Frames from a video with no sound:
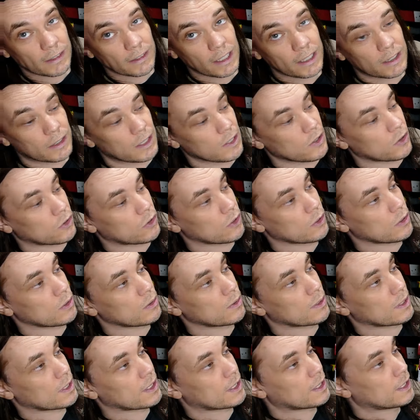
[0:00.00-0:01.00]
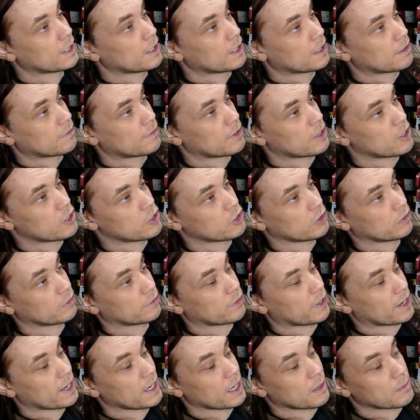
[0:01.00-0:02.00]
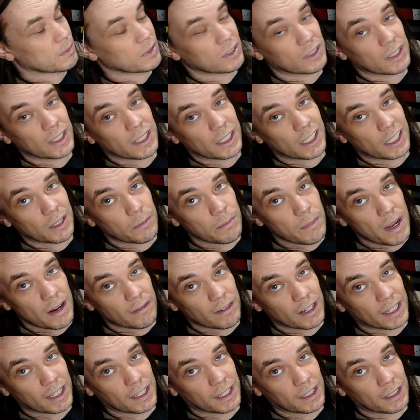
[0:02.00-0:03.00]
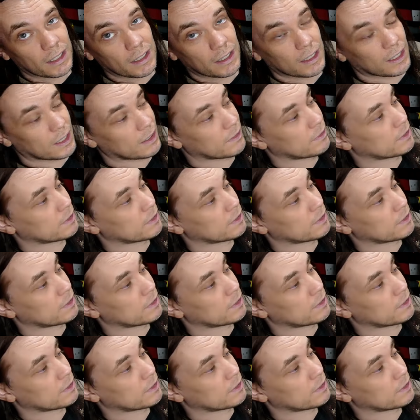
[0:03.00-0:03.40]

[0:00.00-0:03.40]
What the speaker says: They did do a version for AMC in America.